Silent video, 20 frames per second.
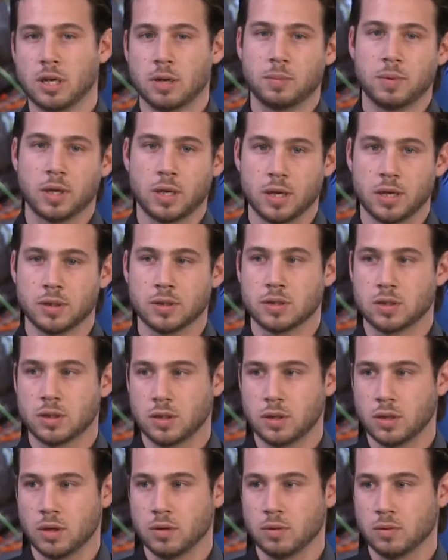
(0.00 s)
up against,
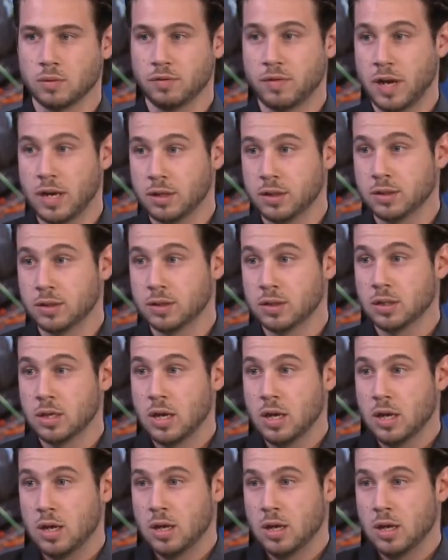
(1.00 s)
you know, violence